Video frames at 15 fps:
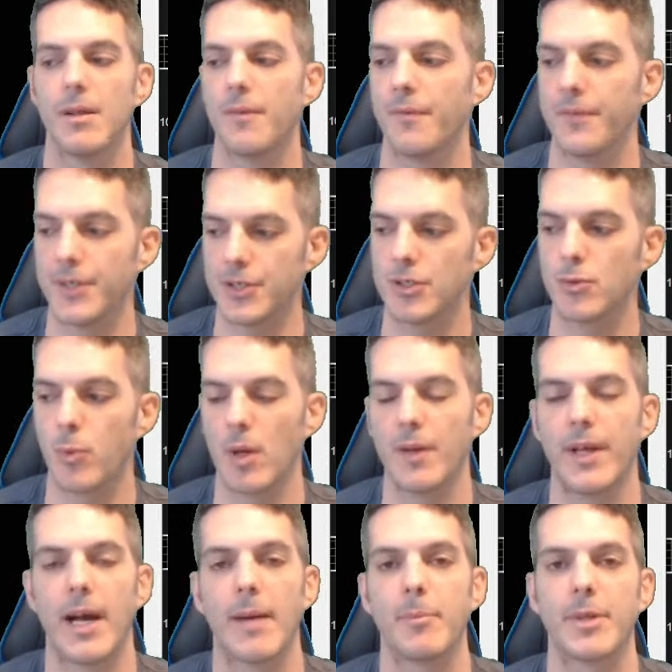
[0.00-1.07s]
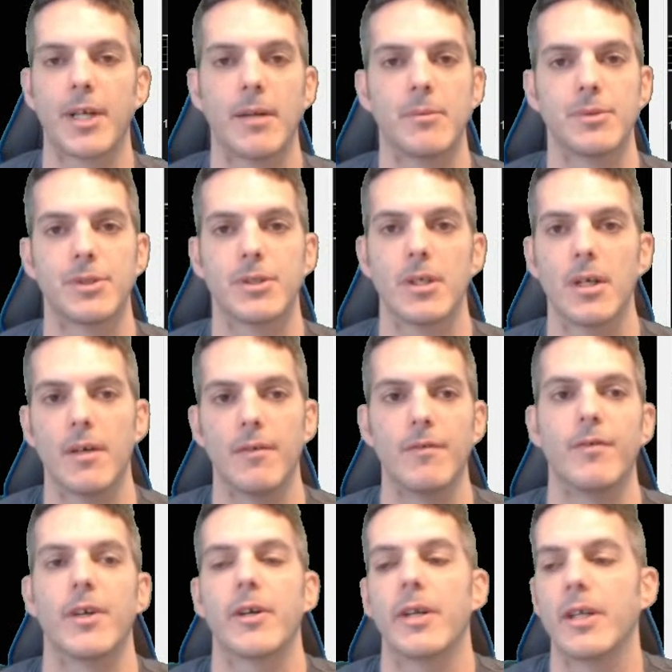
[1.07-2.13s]
This is where that becomes
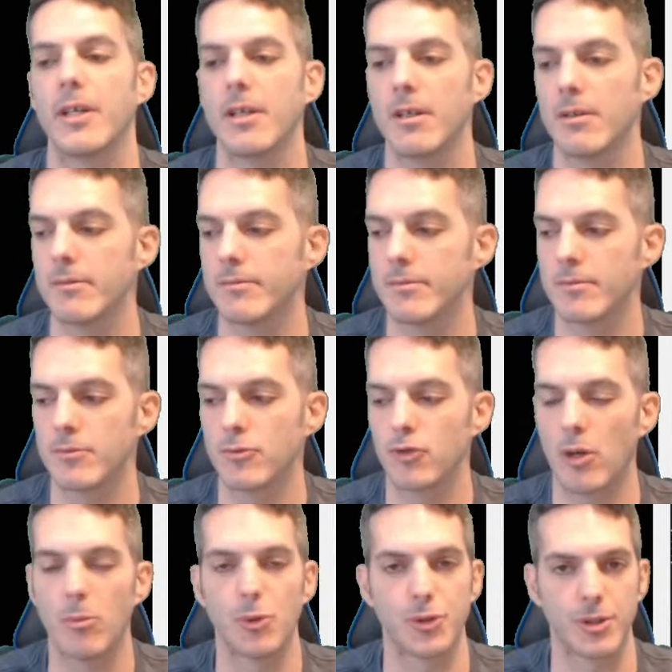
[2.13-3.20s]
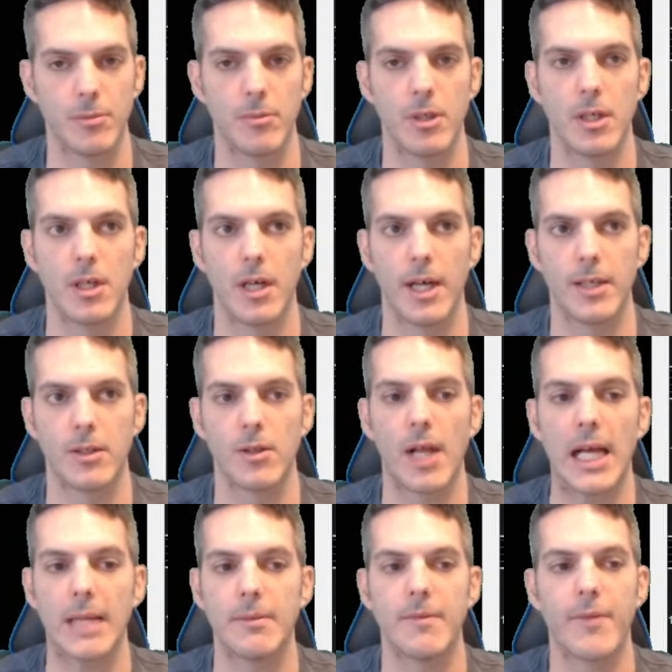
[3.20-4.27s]
very troublesome. And a
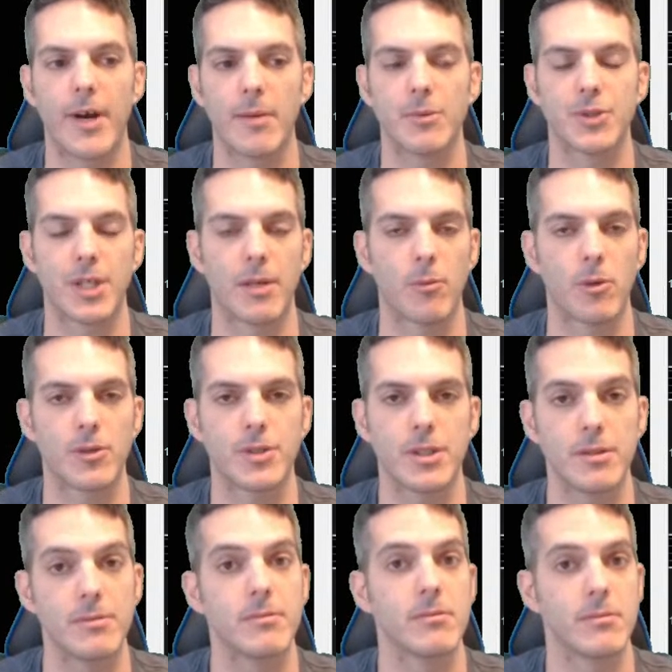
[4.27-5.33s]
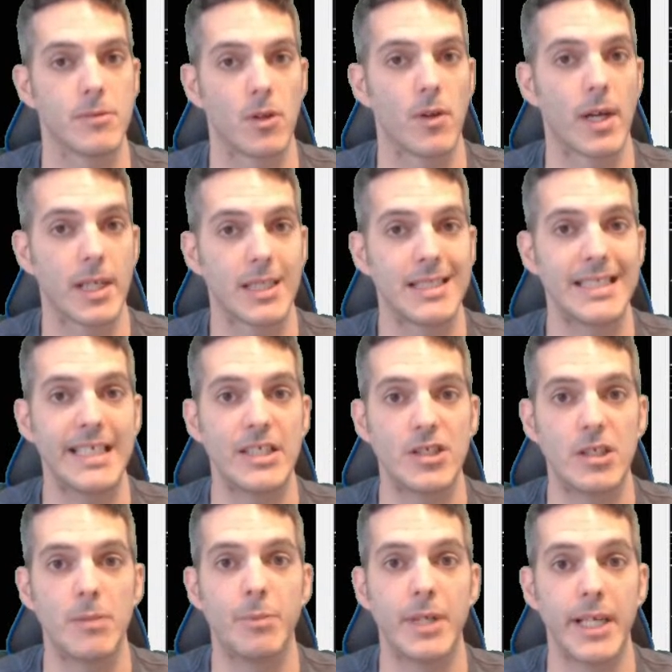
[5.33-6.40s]
lot of environments that I've worked in, a lot of
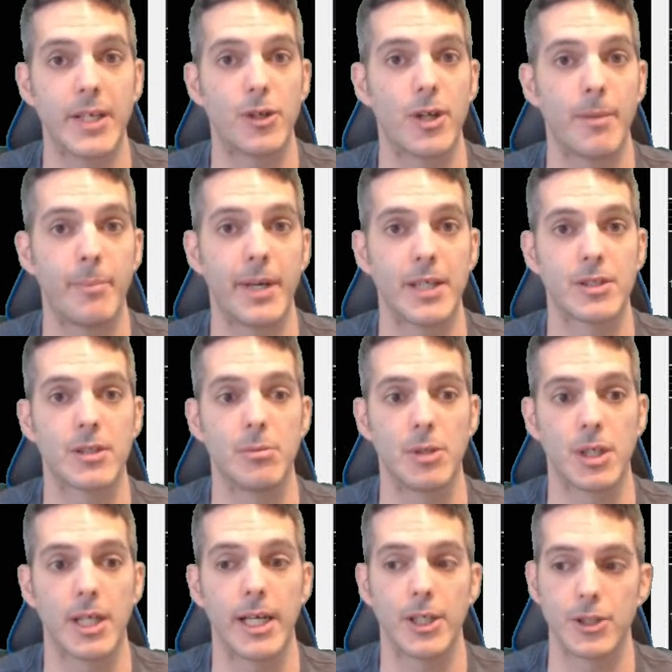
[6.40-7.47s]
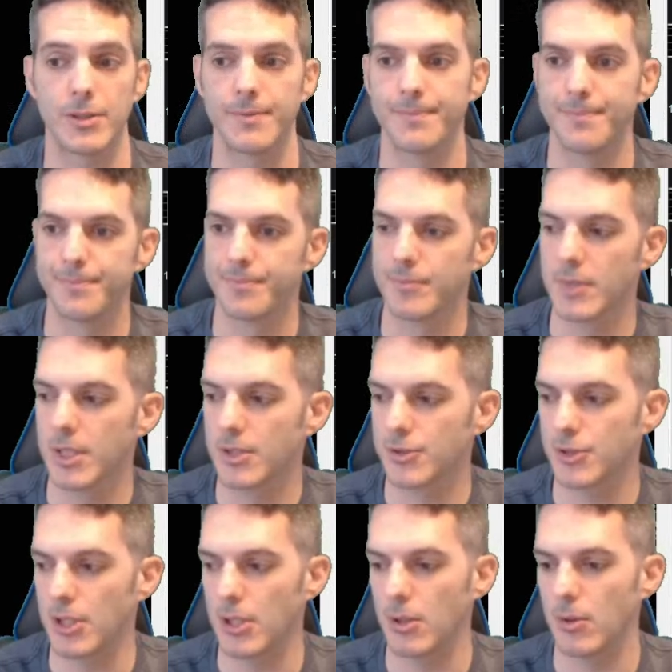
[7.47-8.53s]
DHCP internet-based communication.
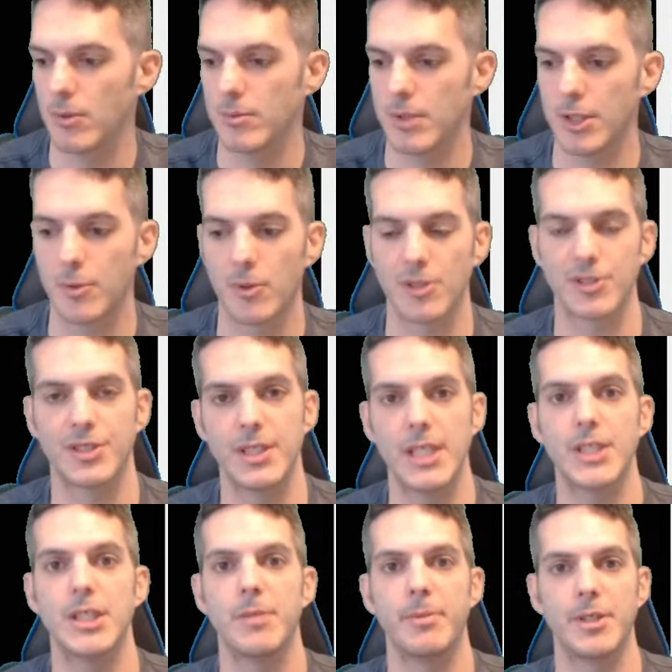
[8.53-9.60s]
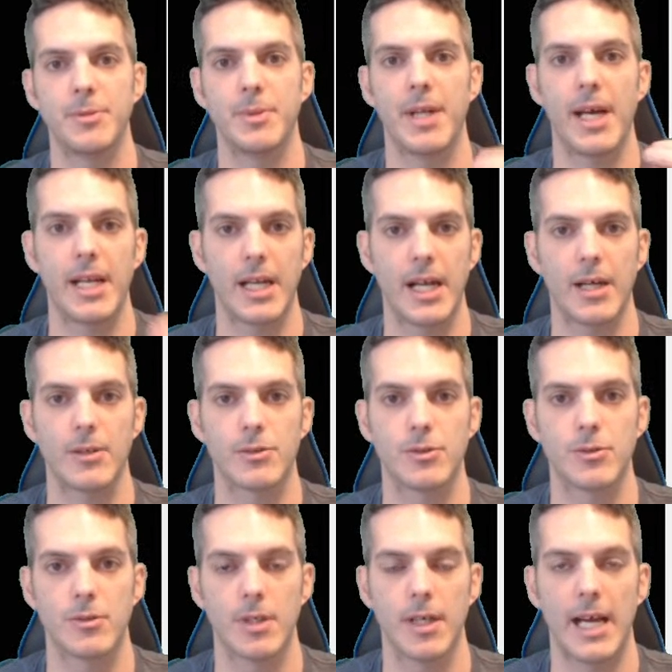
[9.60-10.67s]
So, in other words, DHCP has been
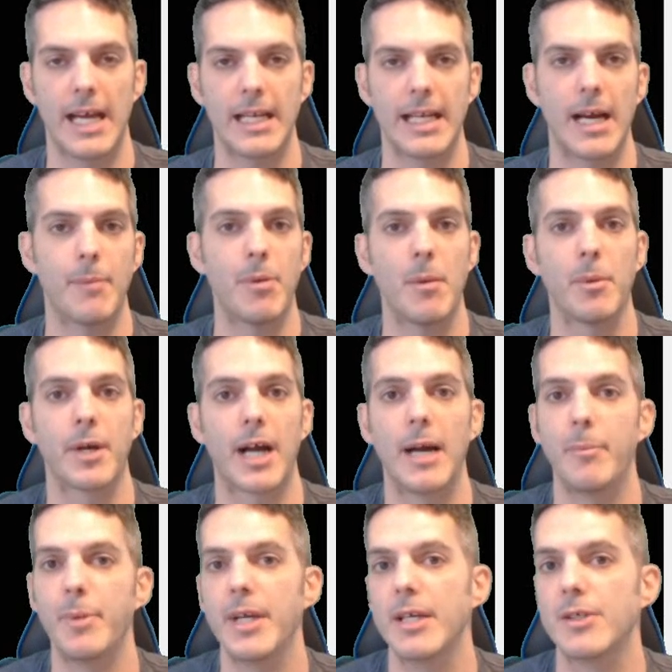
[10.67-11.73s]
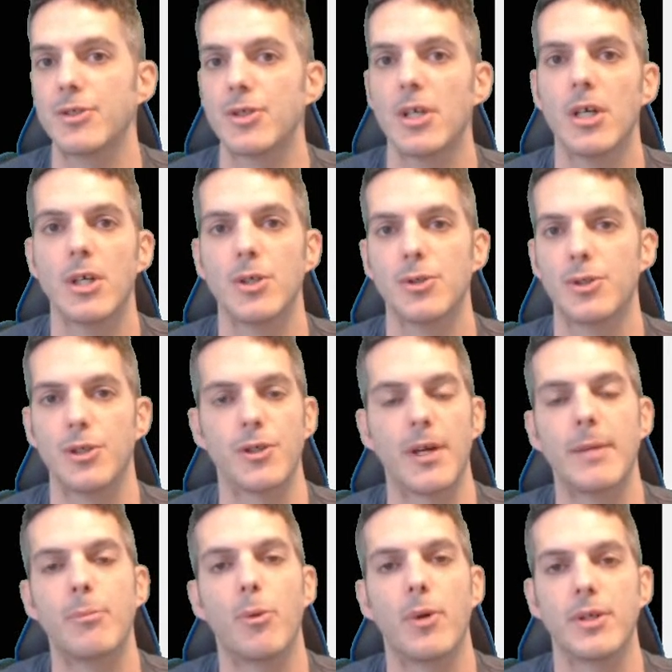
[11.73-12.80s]
handing out public IPs to your
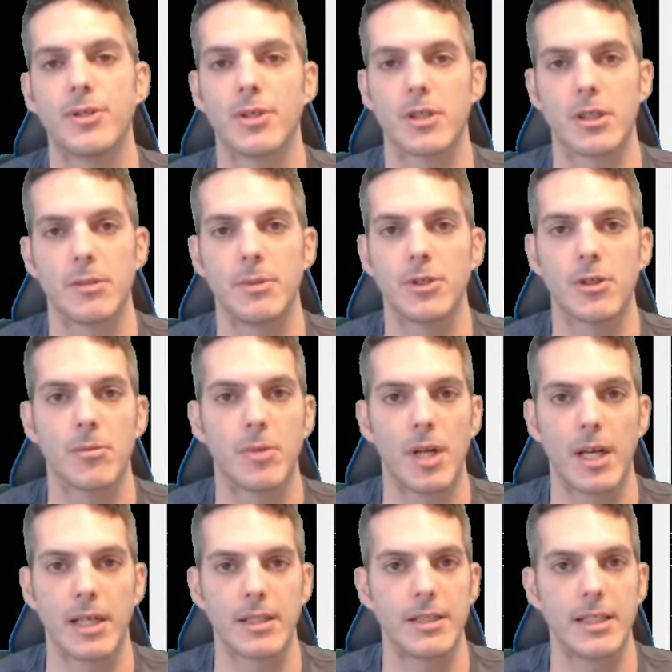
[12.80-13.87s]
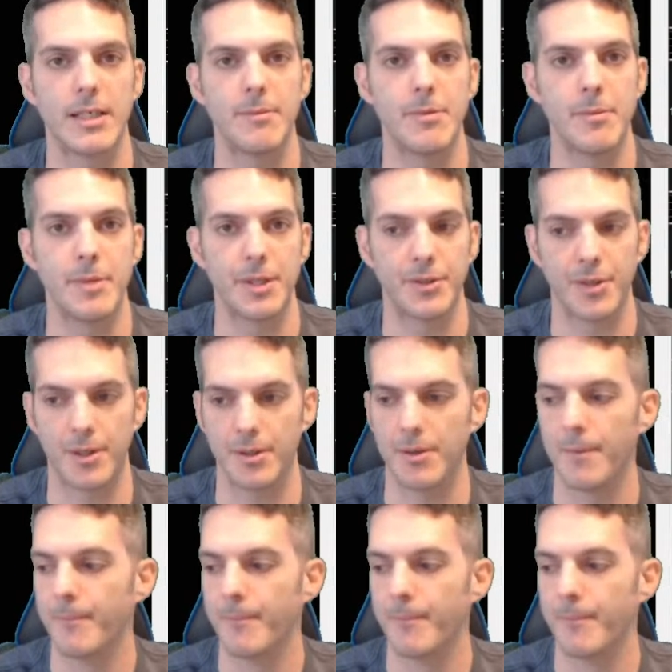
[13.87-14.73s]
endpoints that are going to be terminating a DMVPN tunnel.